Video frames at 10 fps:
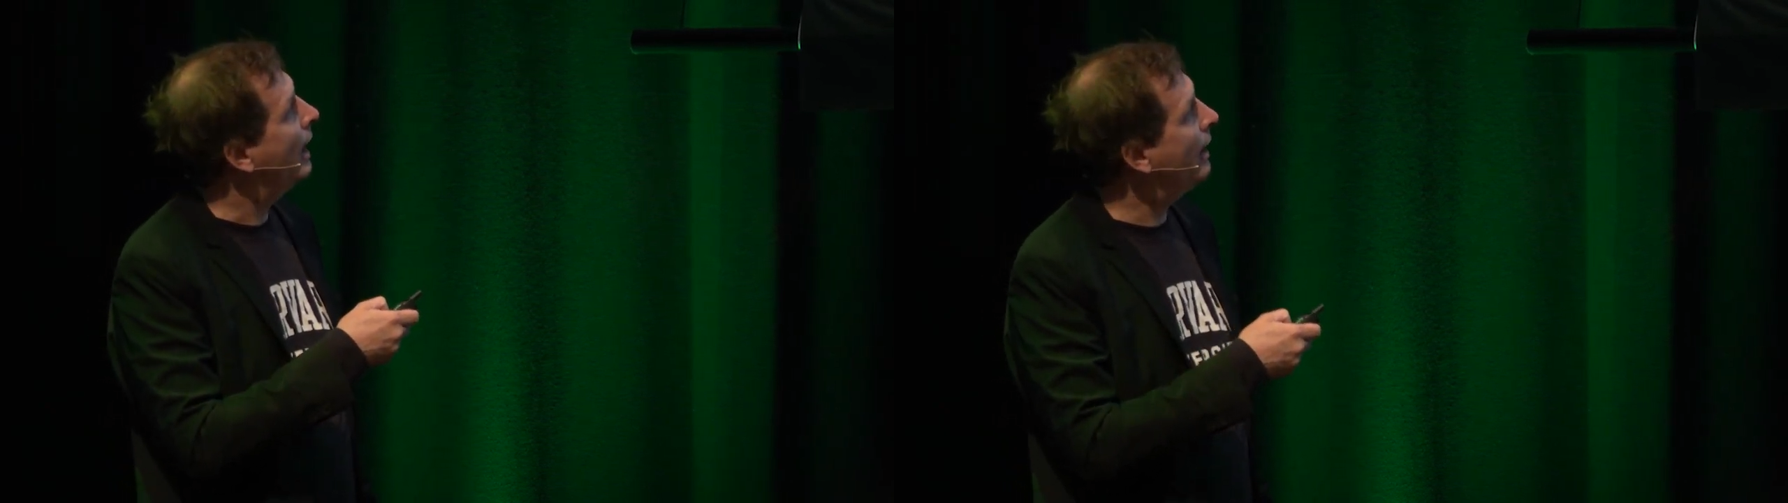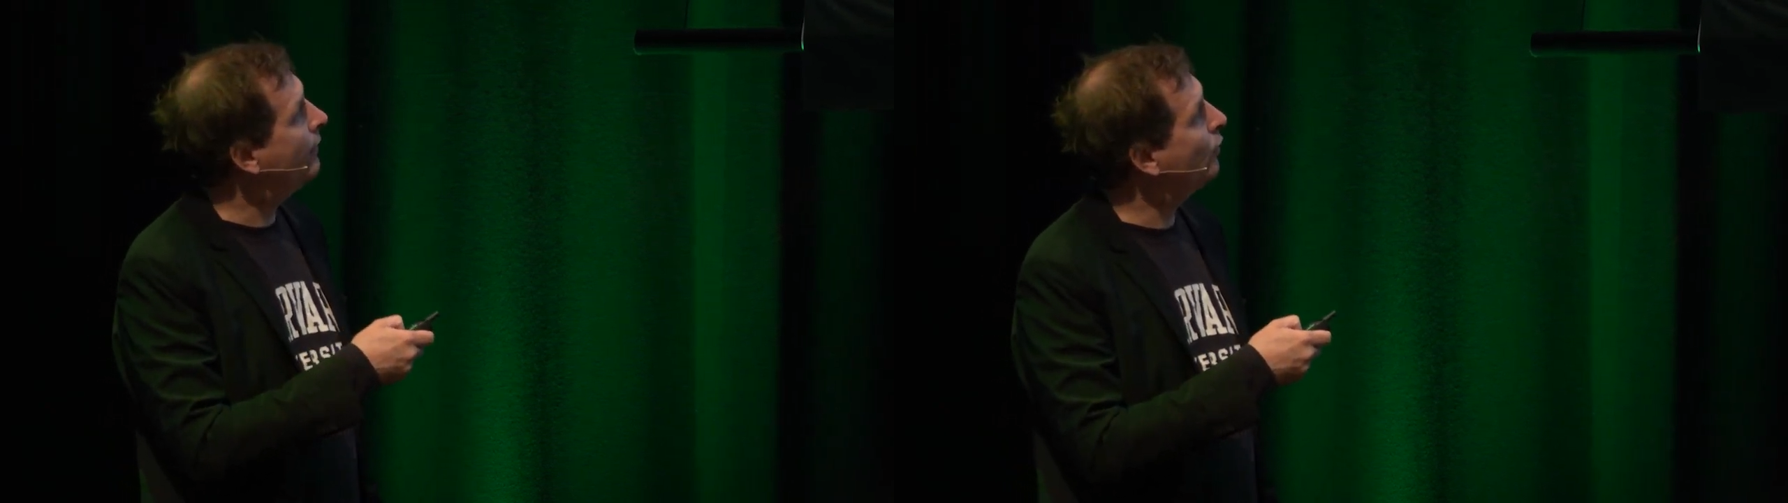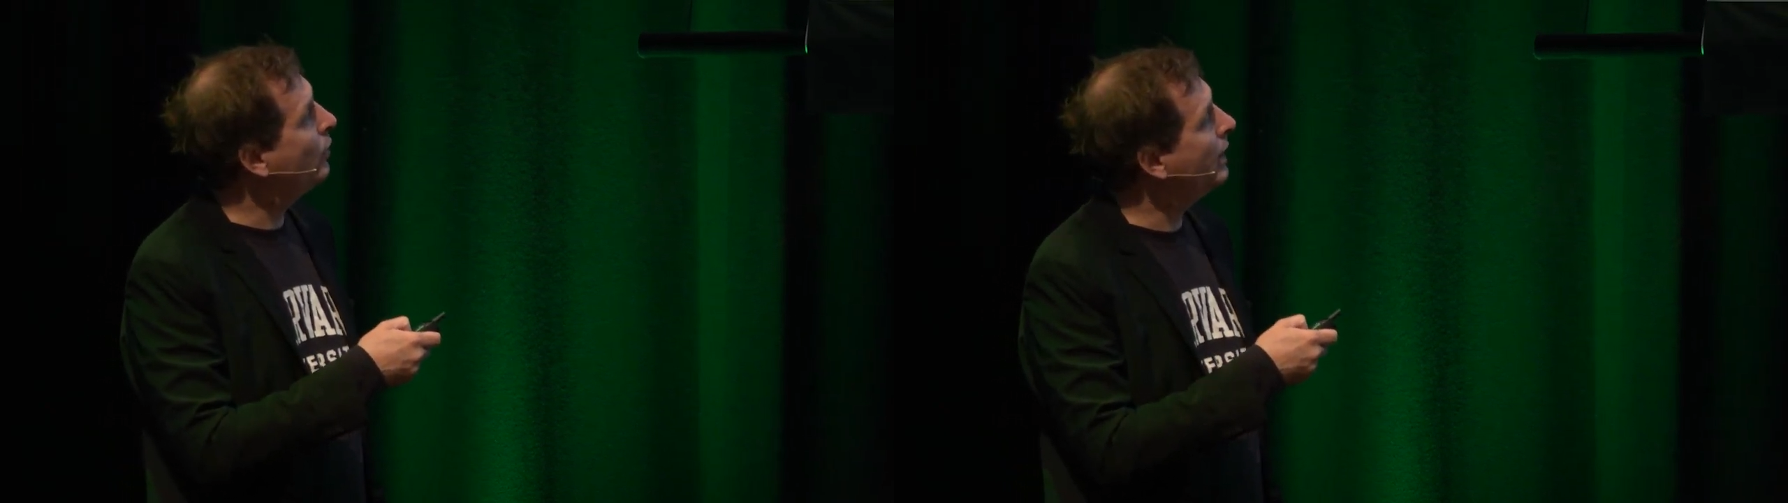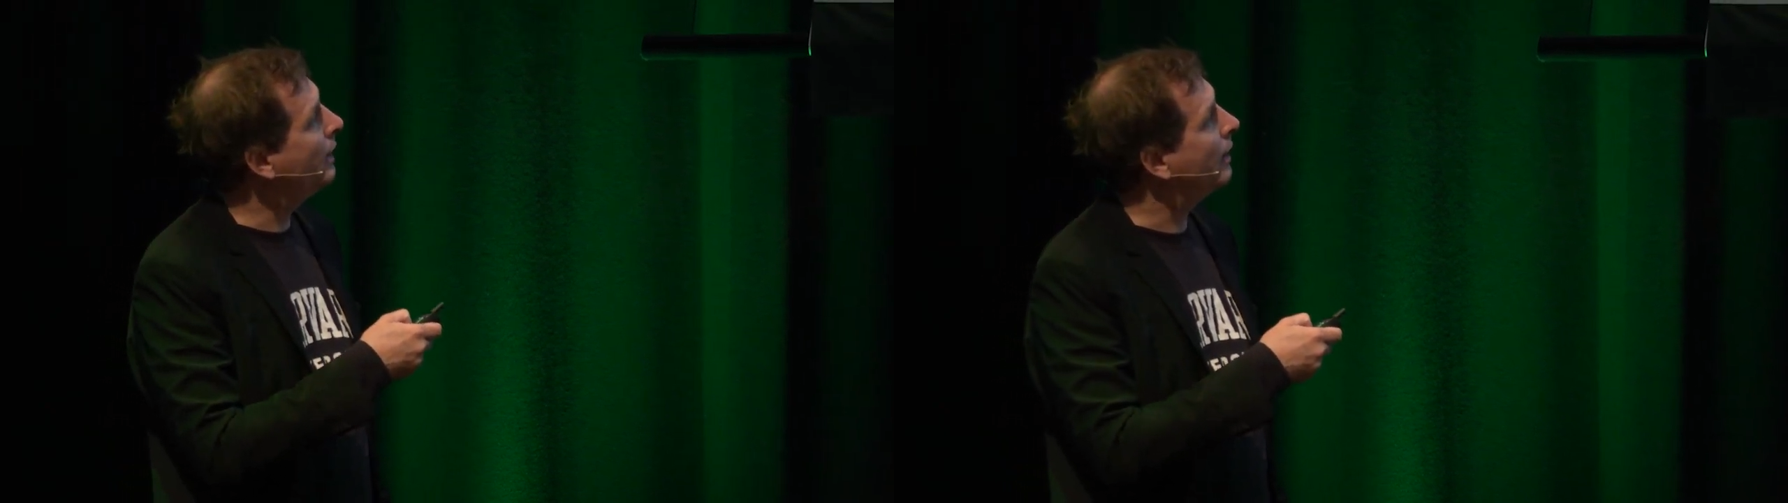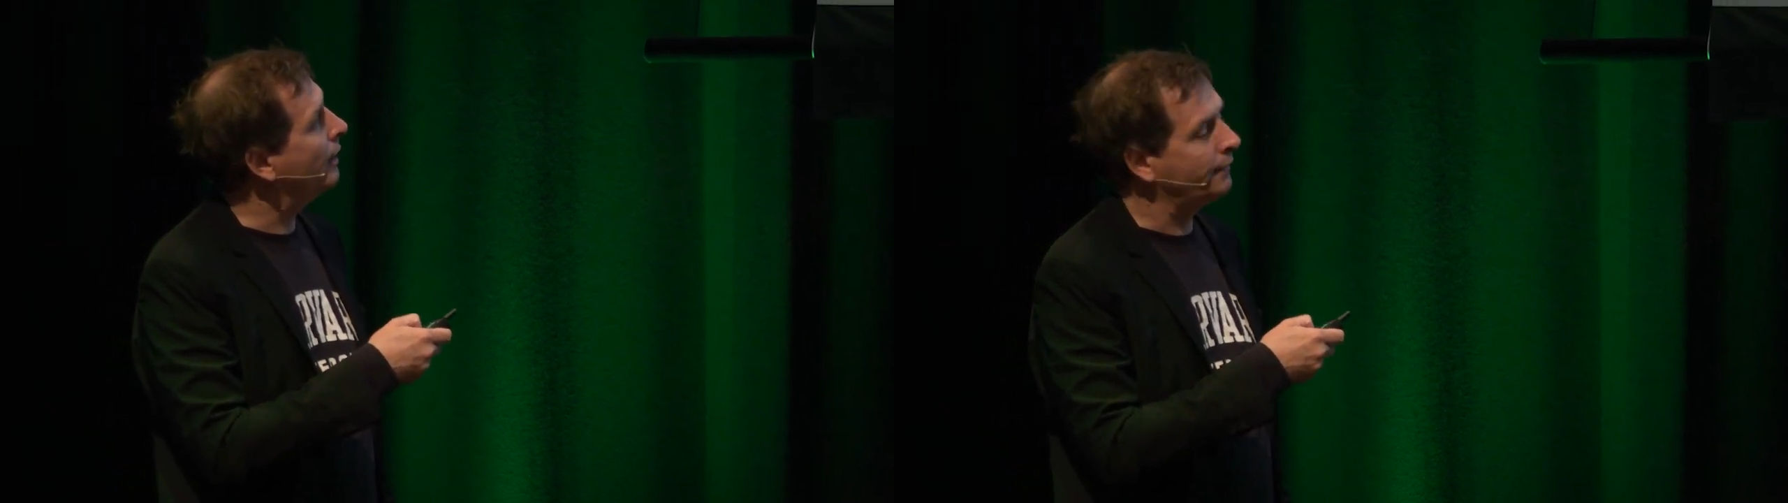
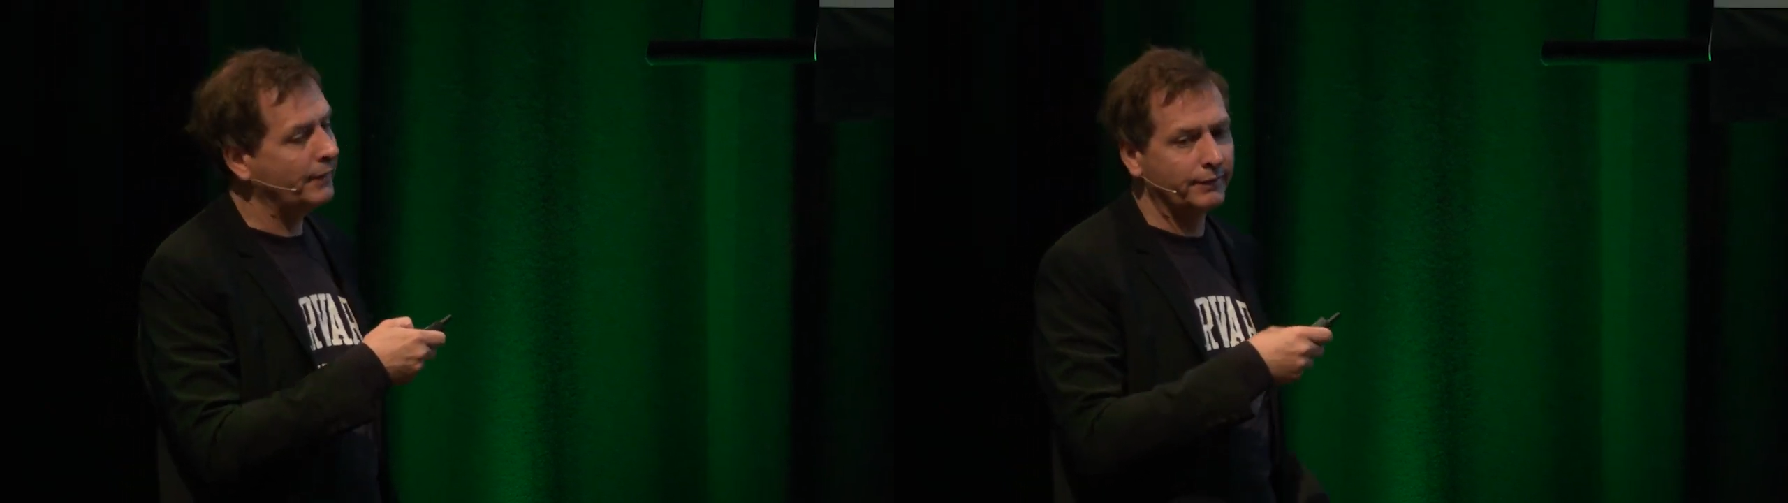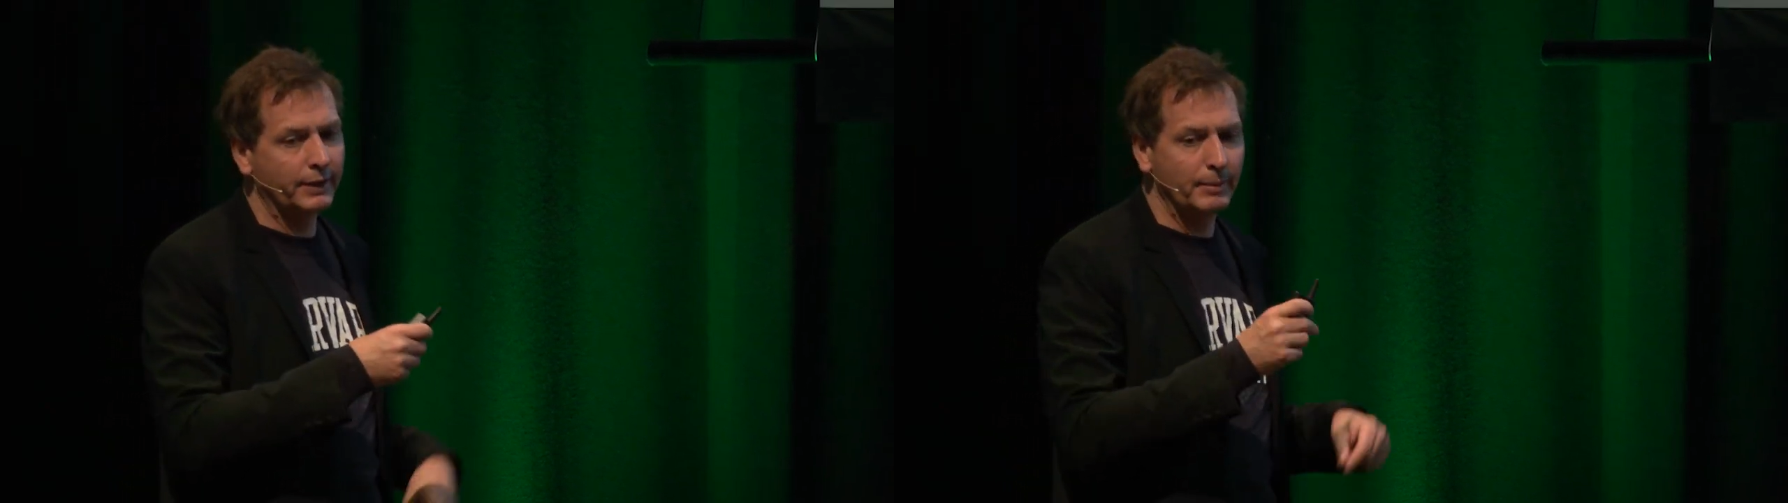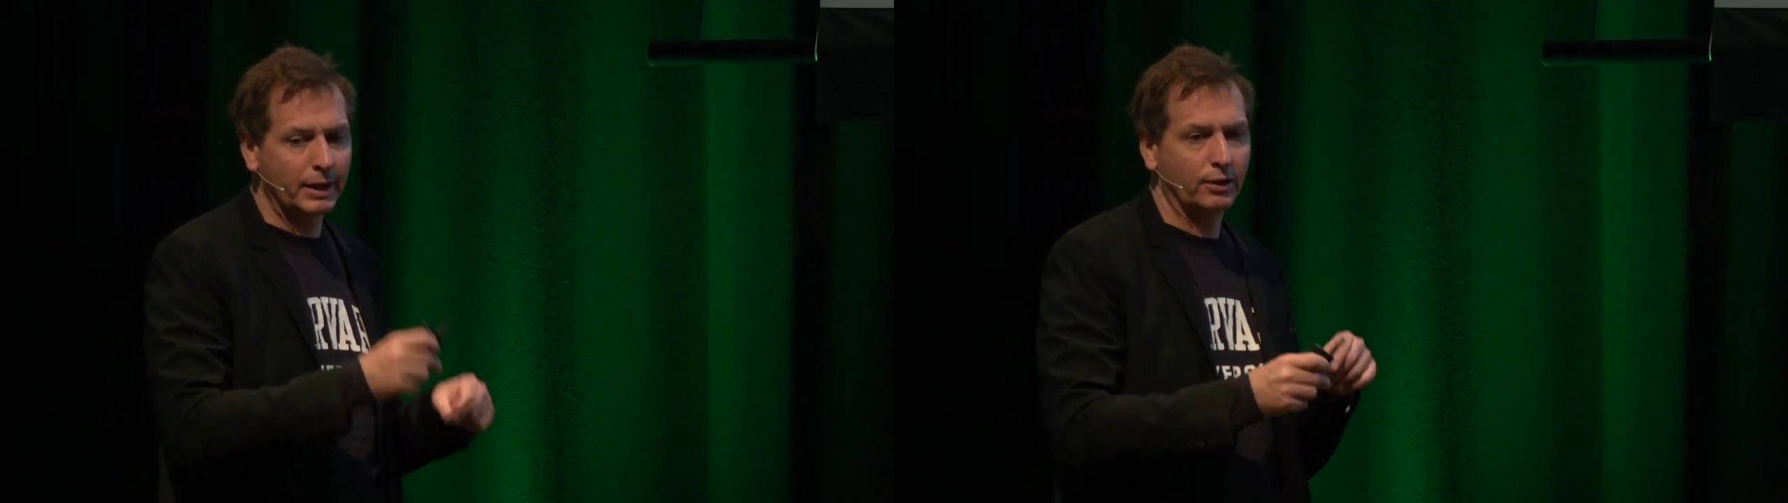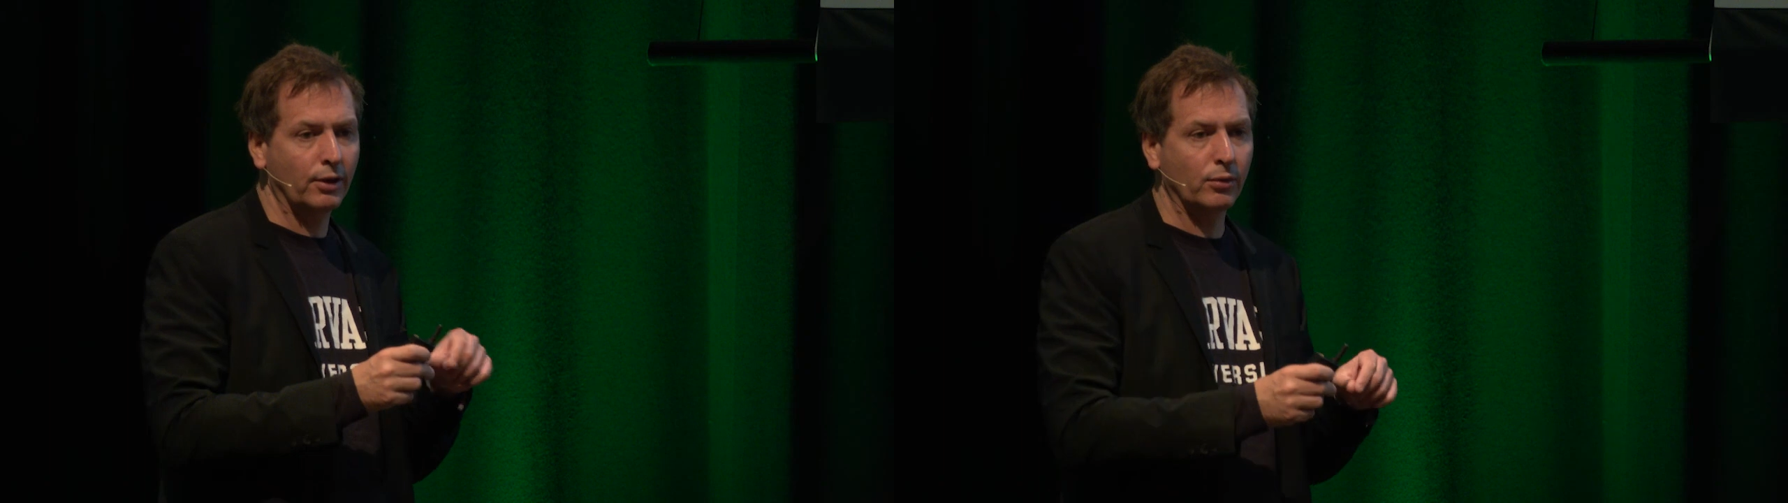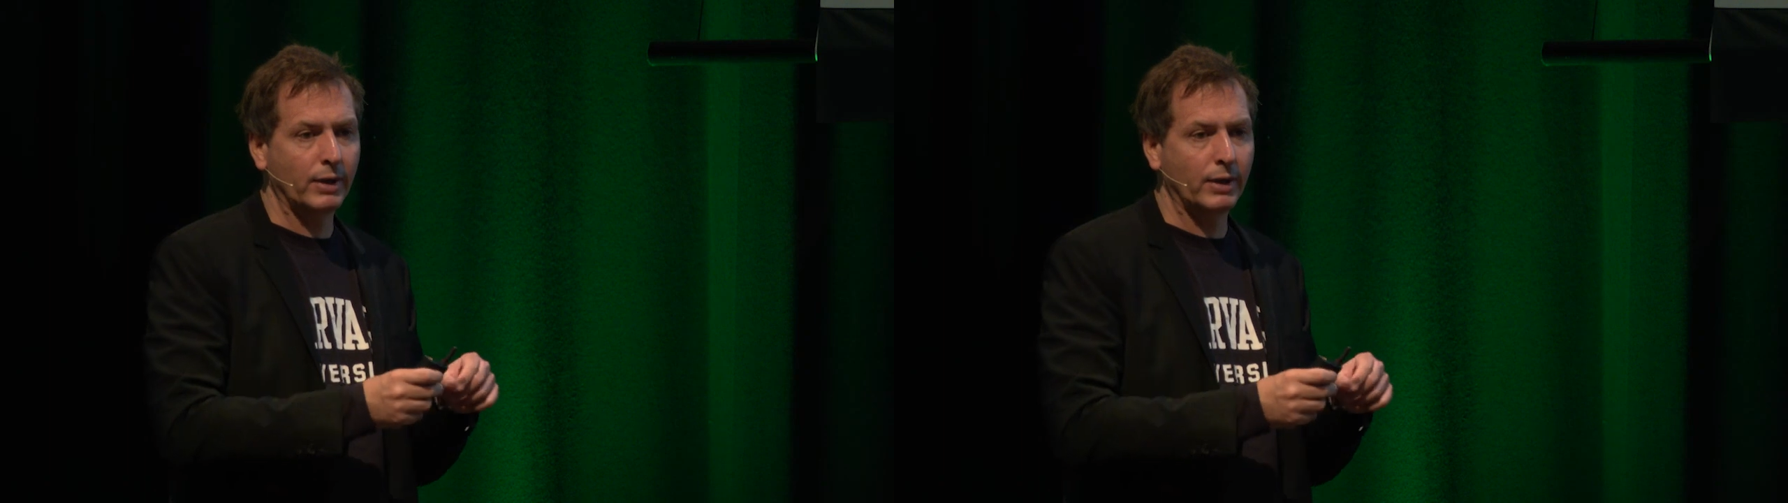every 50 meters.